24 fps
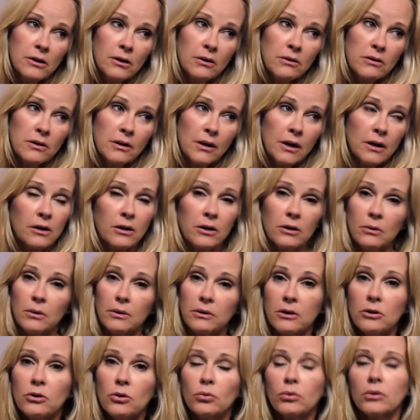you kind of, you know
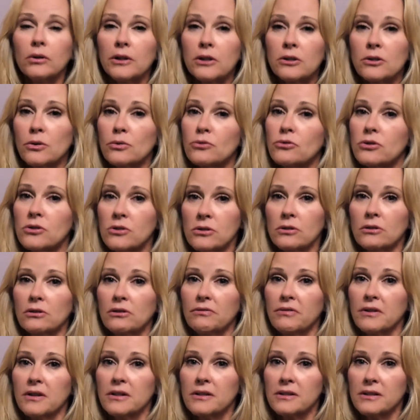what, then you really don't
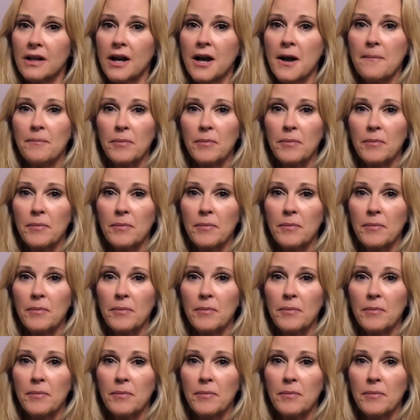deserve this.